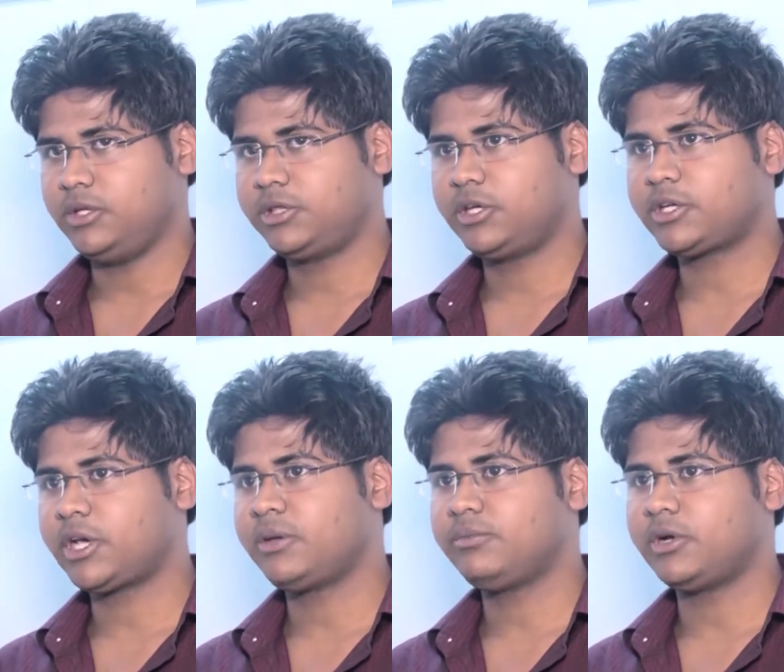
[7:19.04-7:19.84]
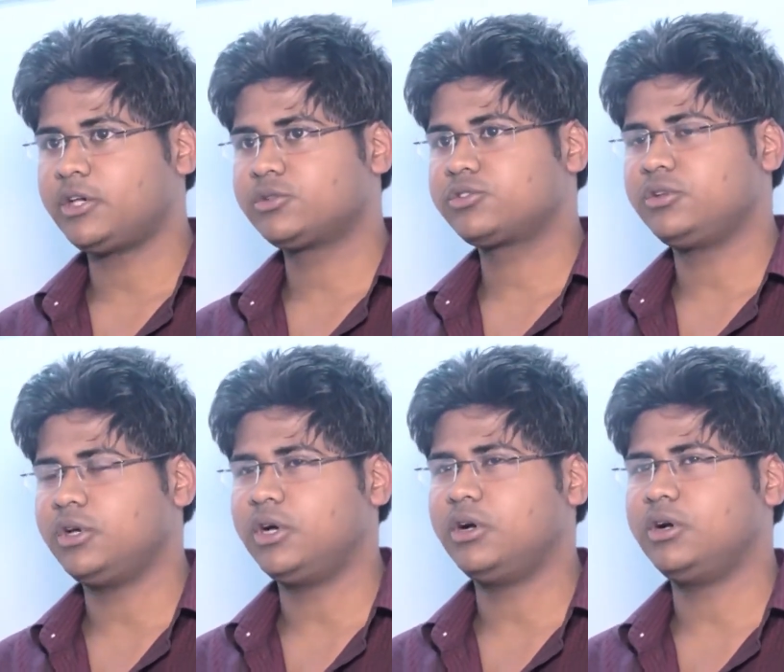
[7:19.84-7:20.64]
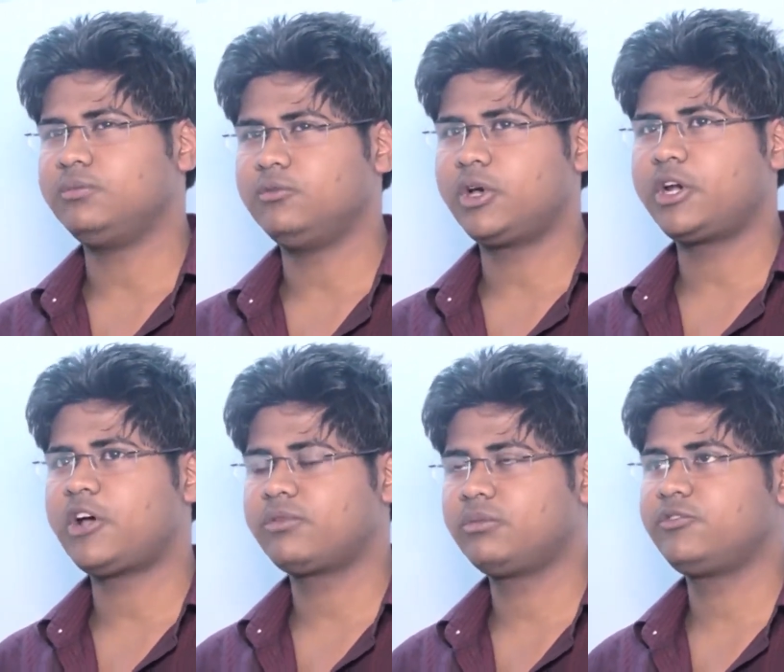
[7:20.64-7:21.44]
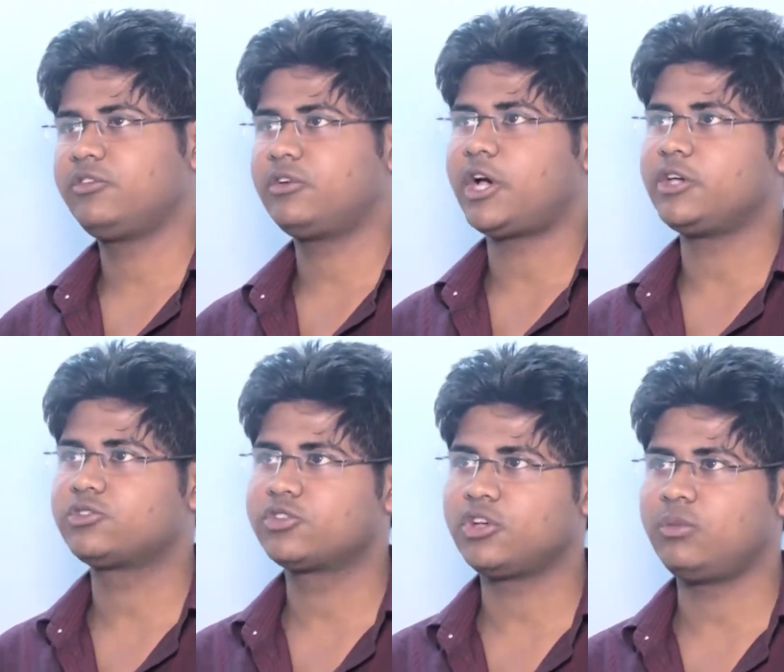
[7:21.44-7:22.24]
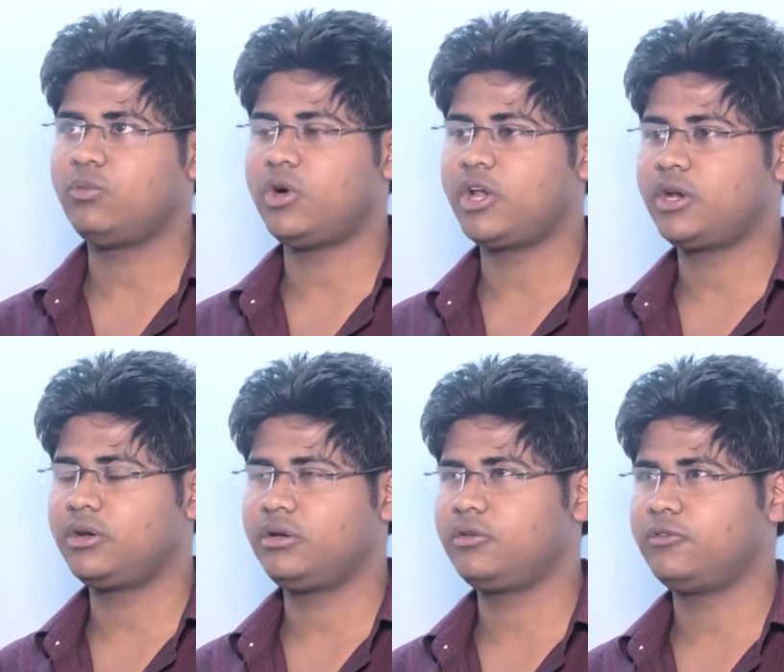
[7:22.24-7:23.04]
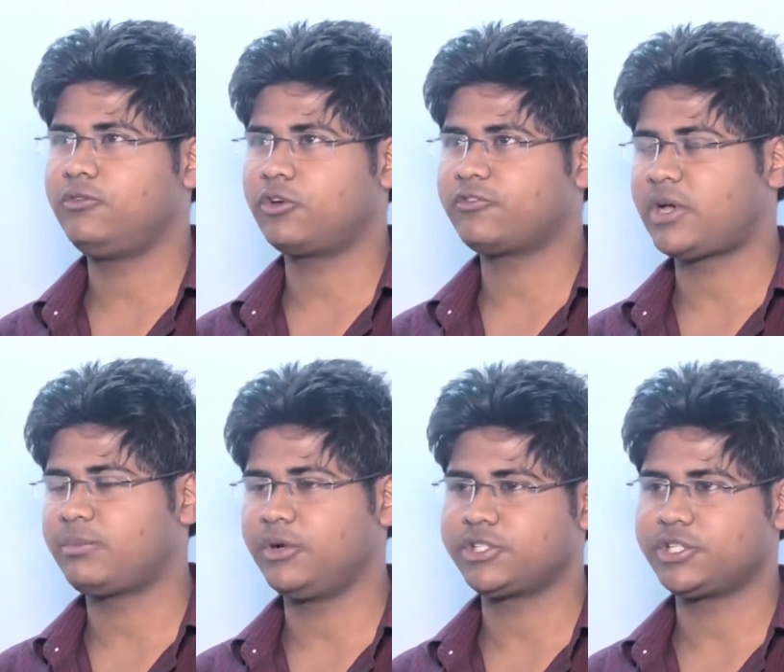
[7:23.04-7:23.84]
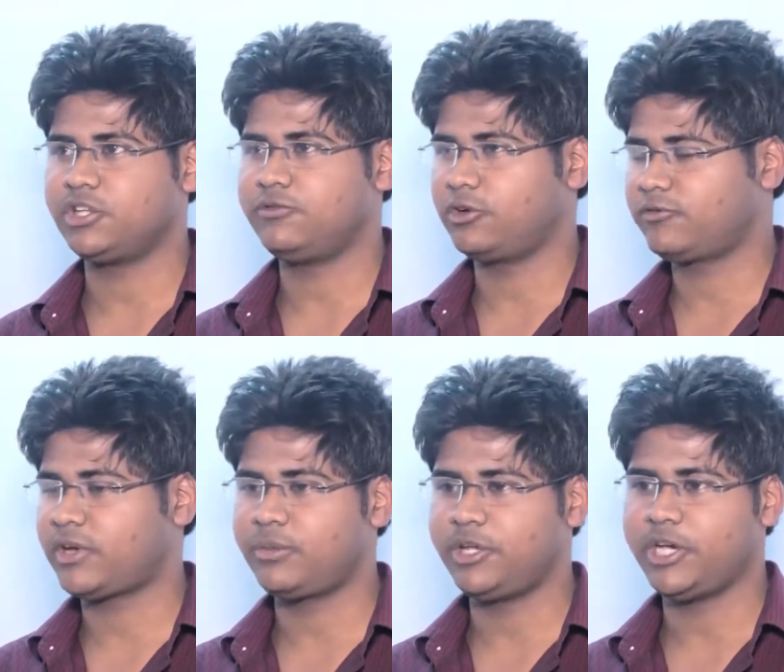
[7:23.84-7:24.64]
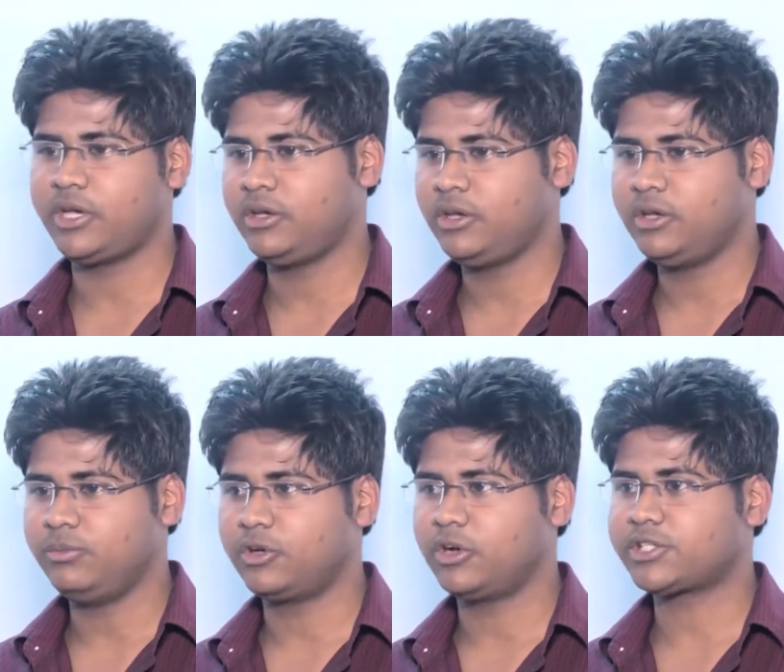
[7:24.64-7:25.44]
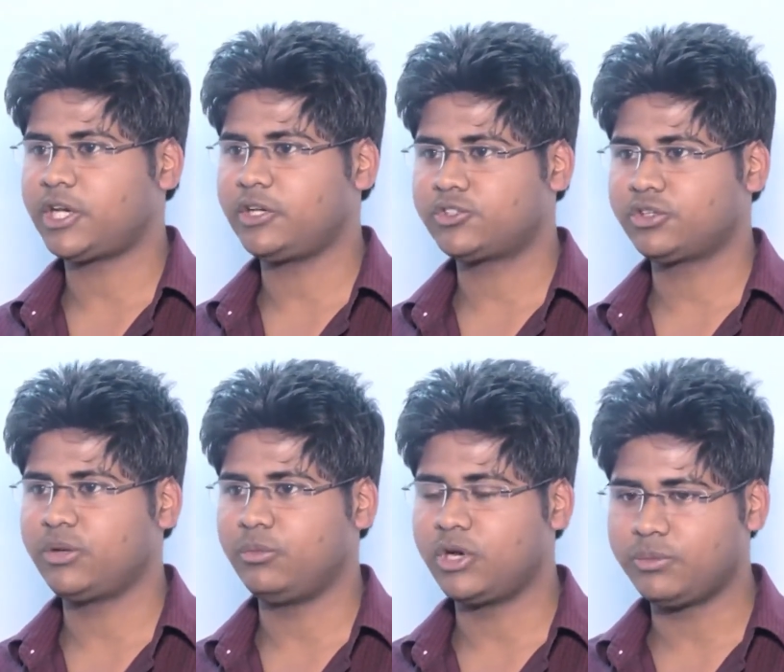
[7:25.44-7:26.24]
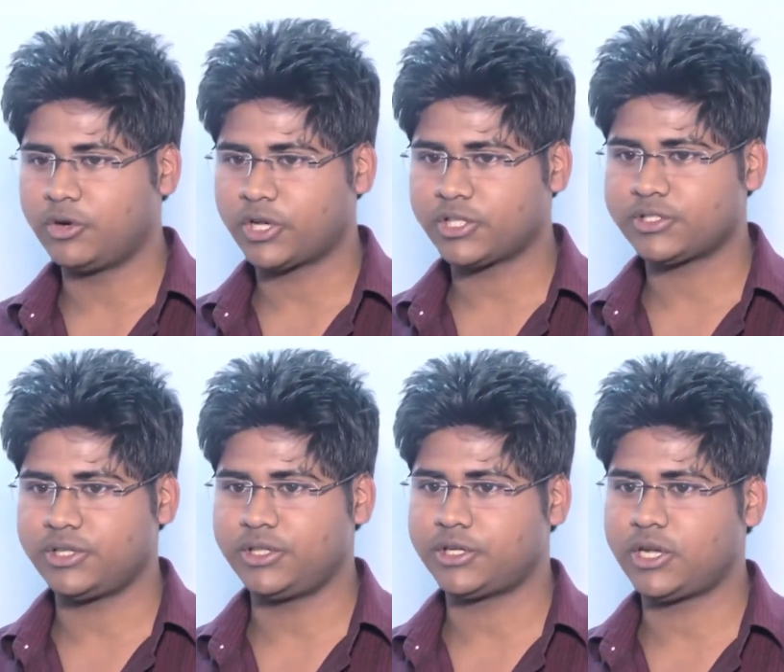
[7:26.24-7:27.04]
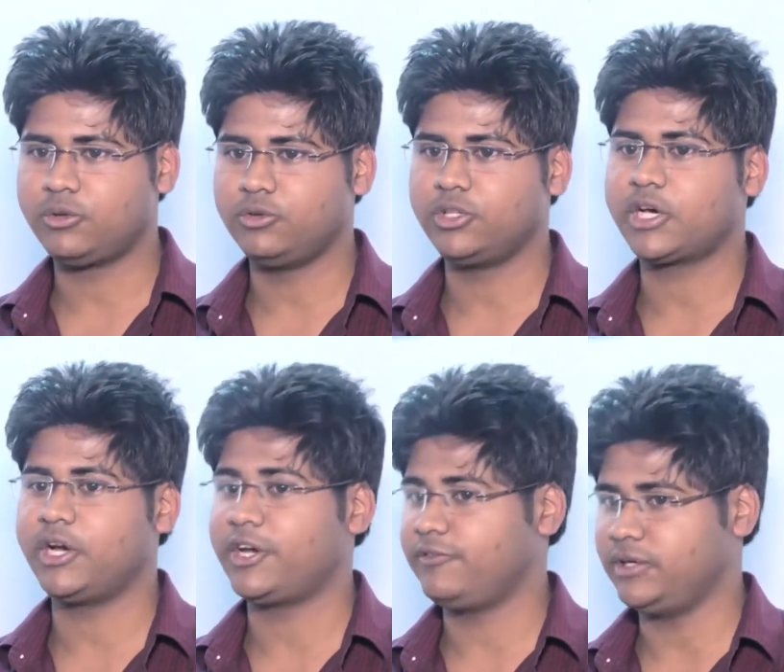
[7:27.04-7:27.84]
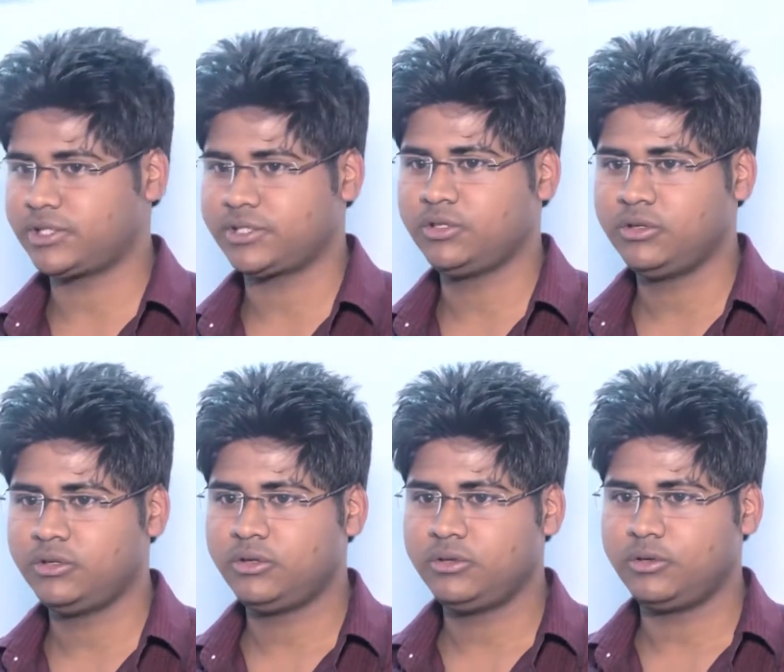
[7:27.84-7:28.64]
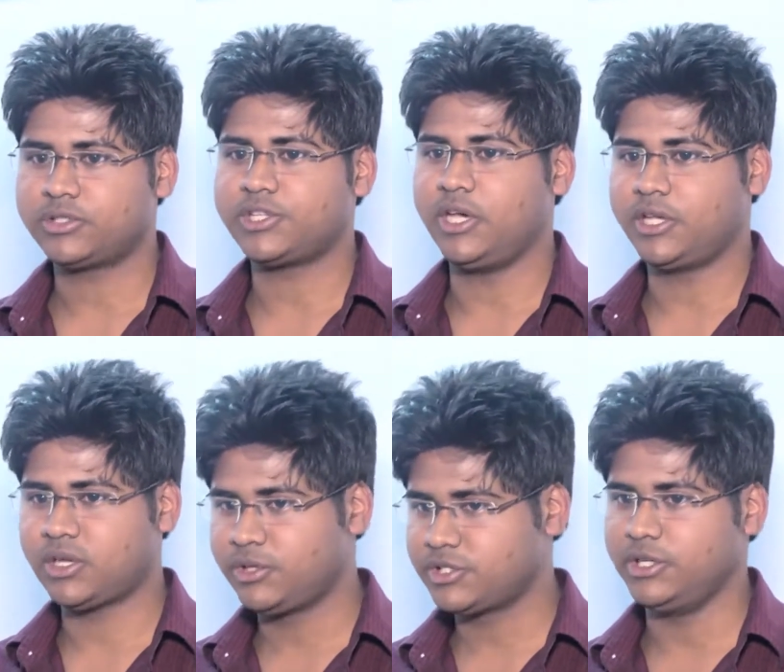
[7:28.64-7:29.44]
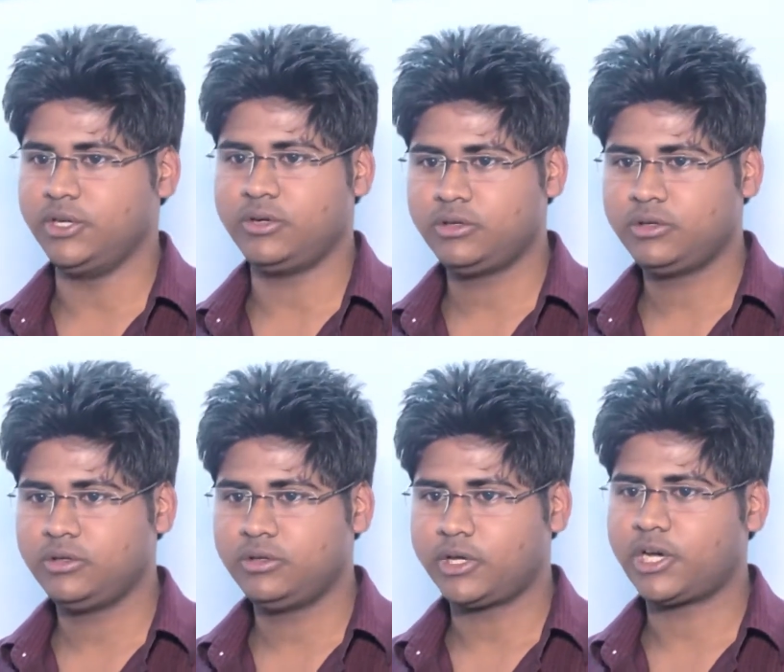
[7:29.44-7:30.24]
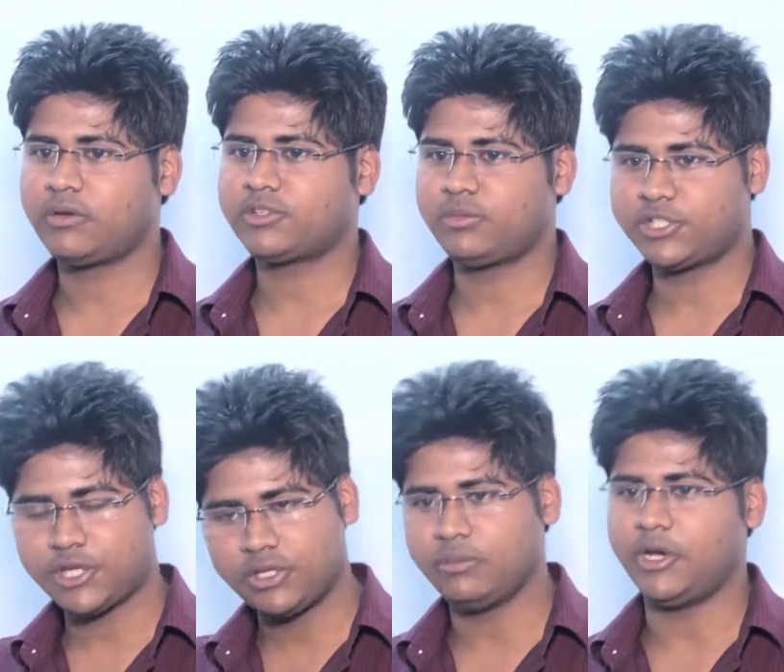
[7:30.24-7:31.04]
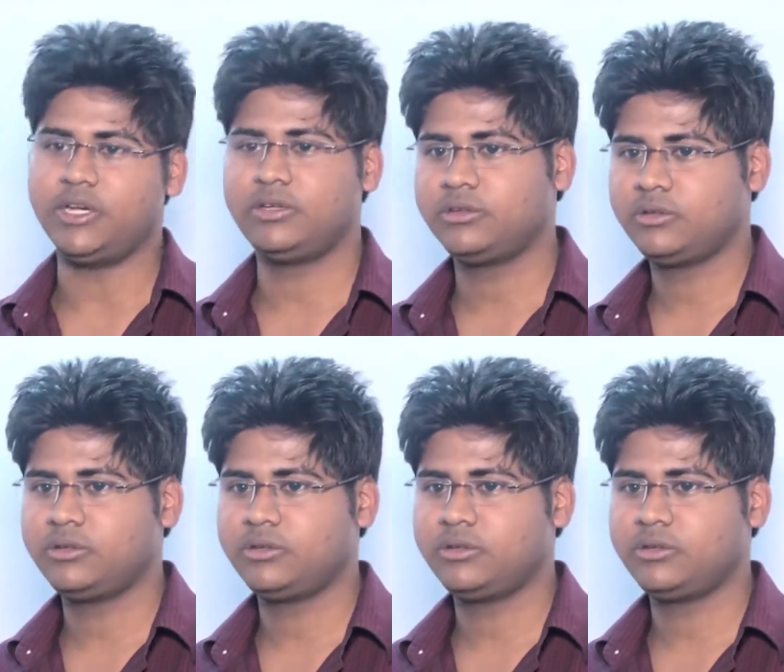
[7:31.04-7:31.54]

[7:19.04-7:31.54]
At that time, I used uh, one and a half month before I used to solve one four to five puzzles and four to five D I because I used to give more importance at that time to the current affairs because exam is near, current affairs must stay in the mind.